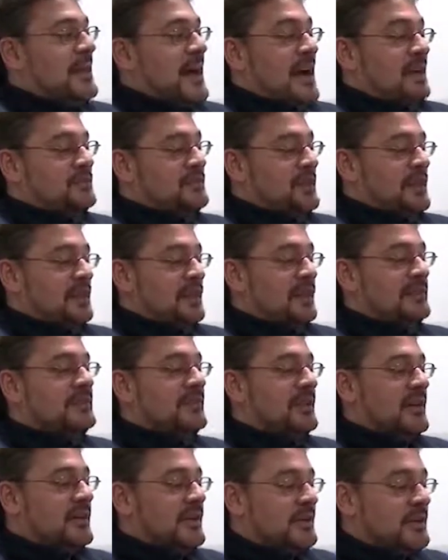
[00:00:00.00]
outside
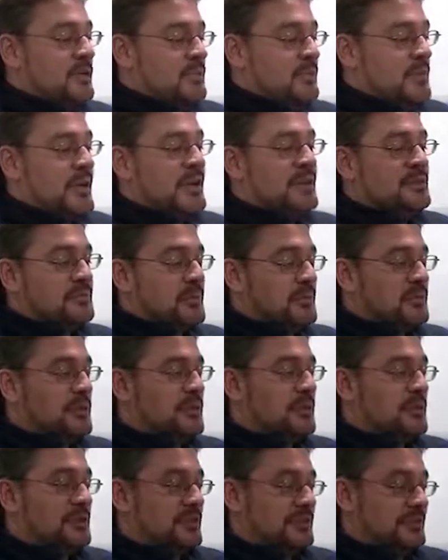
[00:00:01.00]
London, I think the biggest
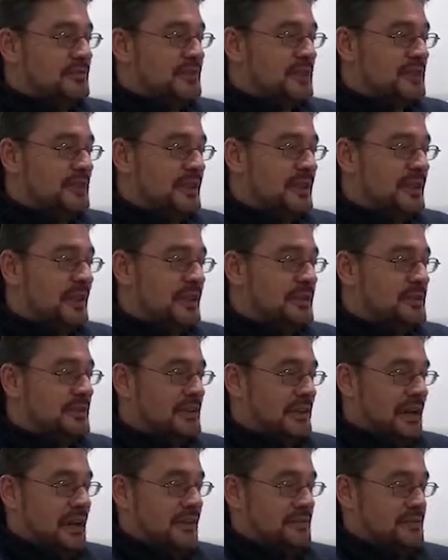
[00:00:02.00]
proportion of casinos
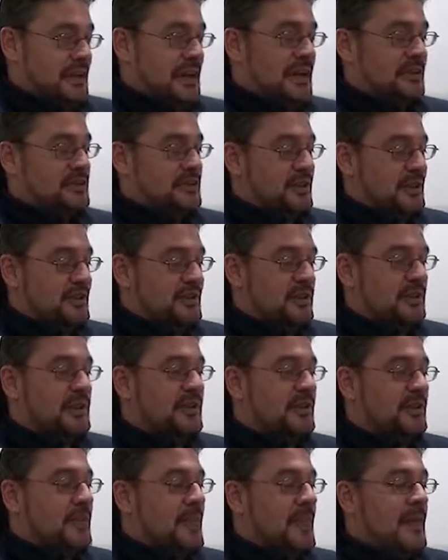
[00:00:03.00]
outside of
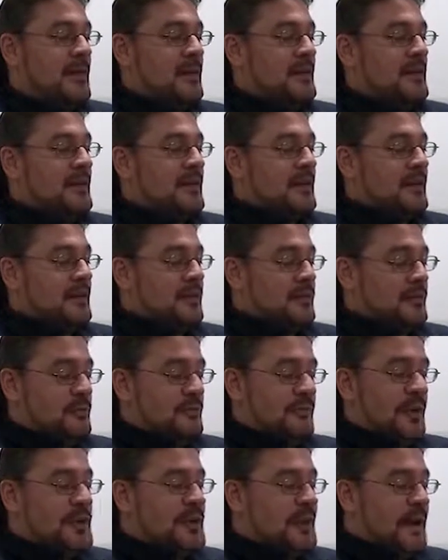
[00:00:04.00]
London.
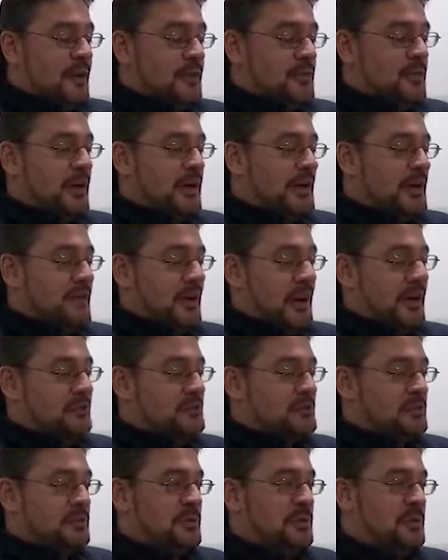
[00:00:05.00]
They cannot believe how
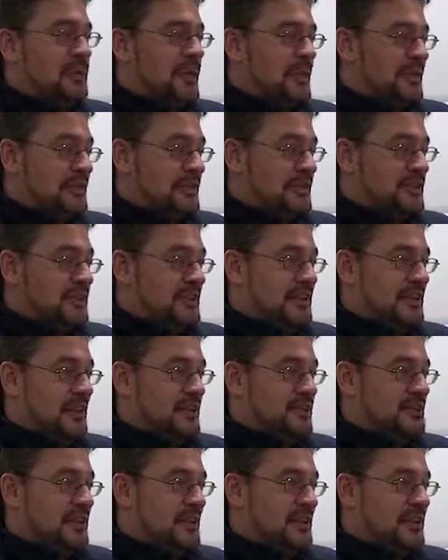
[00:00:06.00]
small our
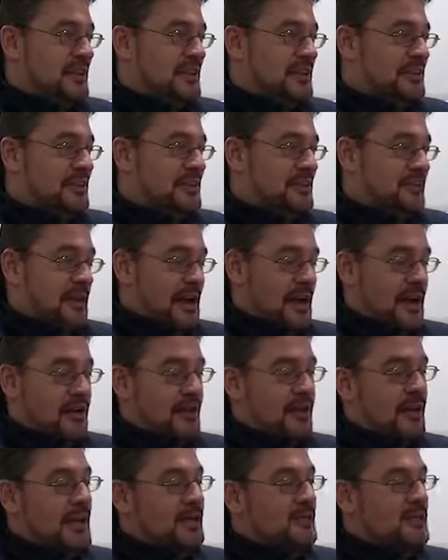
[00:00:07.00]
casinos are, how
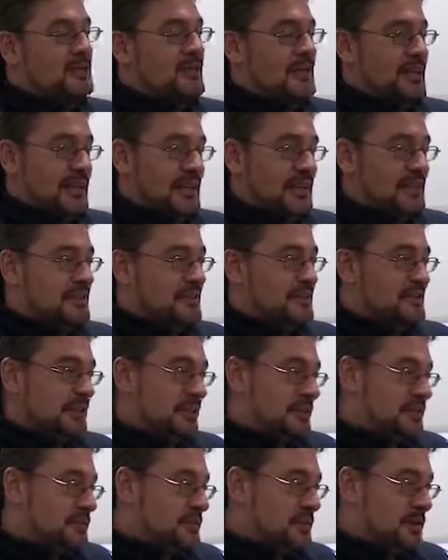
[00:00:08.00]
limited it is in
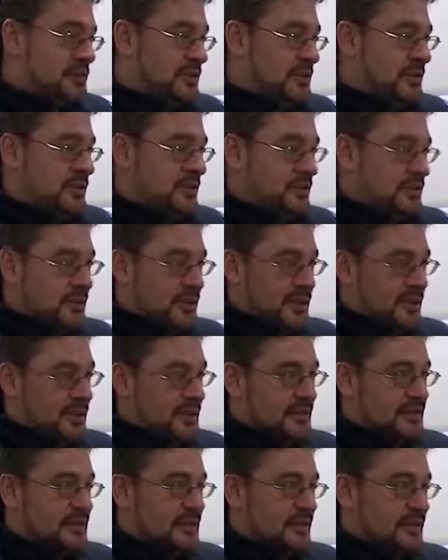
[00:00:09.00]
terms of what you can do in
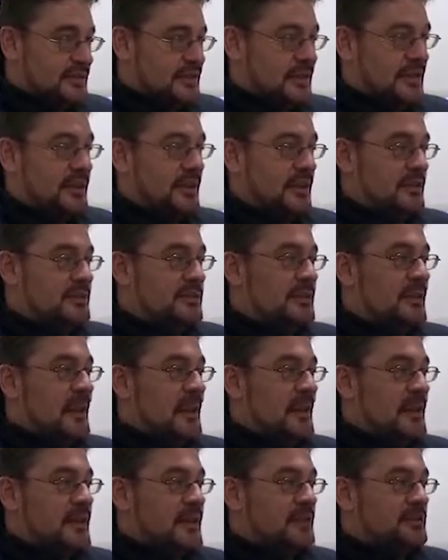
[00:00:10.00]
our casinos.
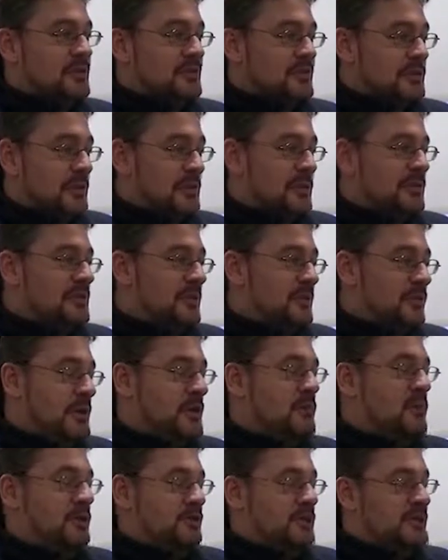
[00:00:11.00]
So of course, if
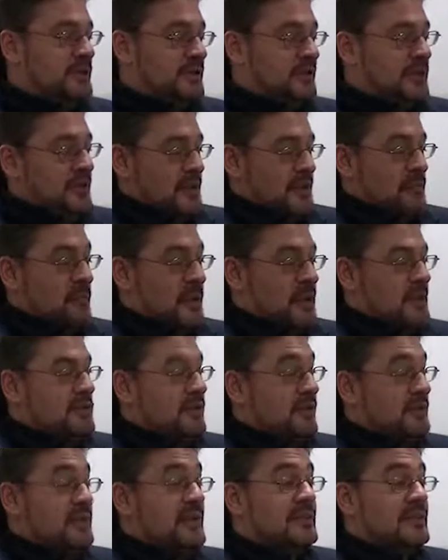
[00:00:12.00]
we want to compete
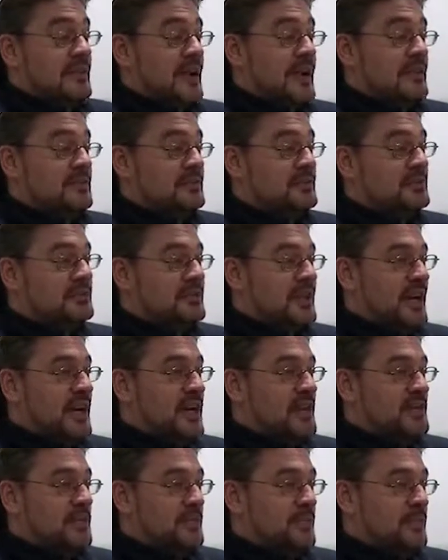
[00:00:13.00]
on the international
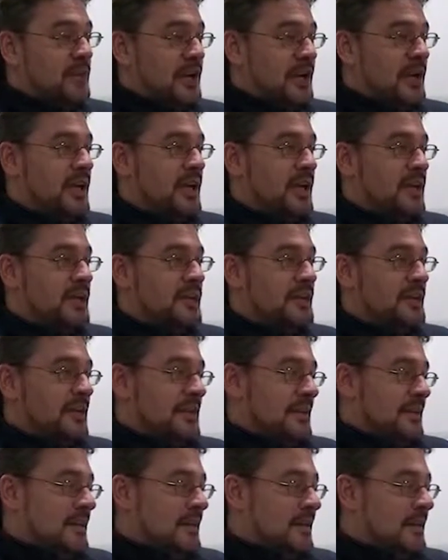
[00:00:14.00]
stage and bring in,
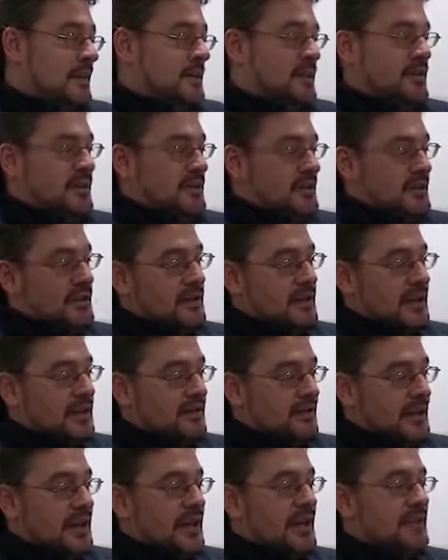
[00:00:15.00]
a kind
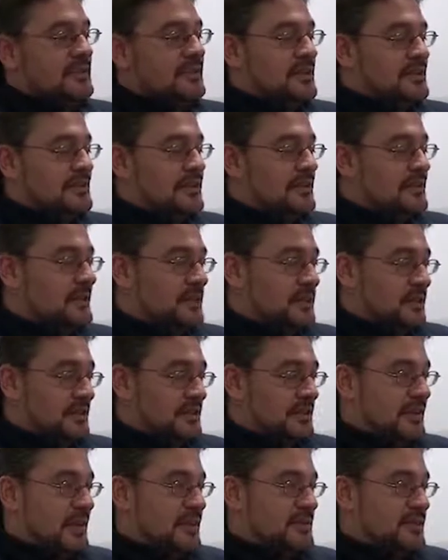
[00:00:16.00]
of Atlantic City or
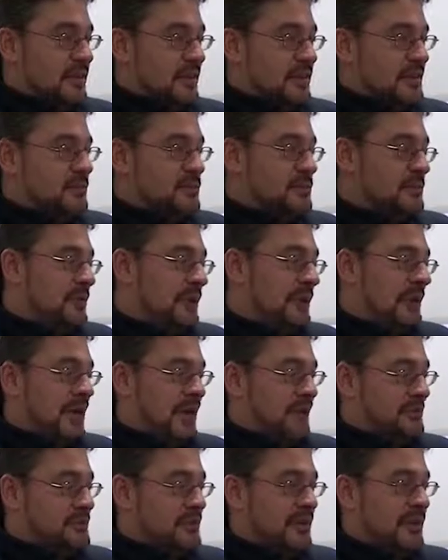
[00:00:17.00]
Las Vegas or
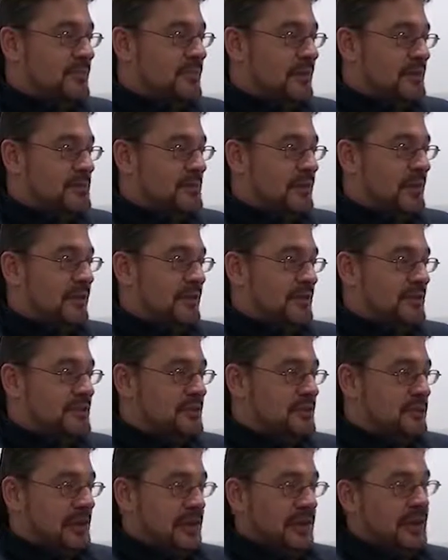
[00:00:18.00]
Macau type
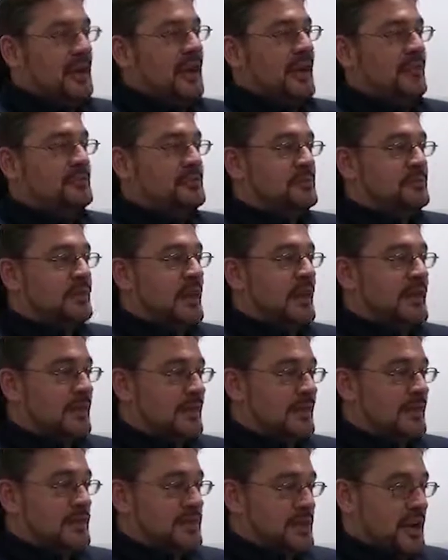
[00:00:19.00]
experience, we're going to have to
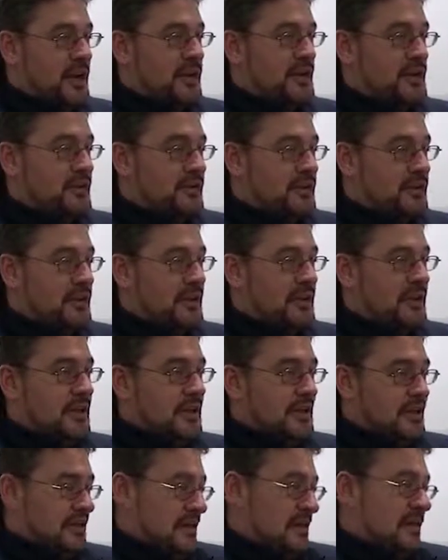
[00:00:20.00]
radically change
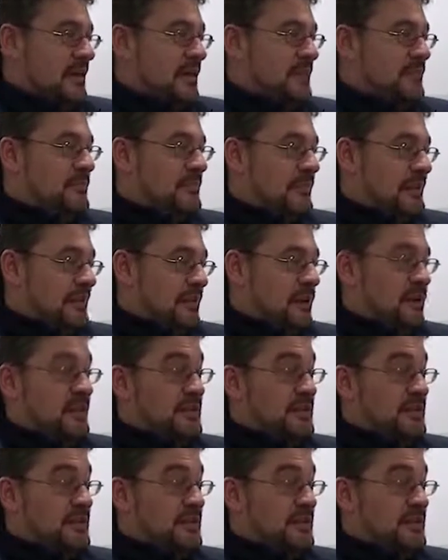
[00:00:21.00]
our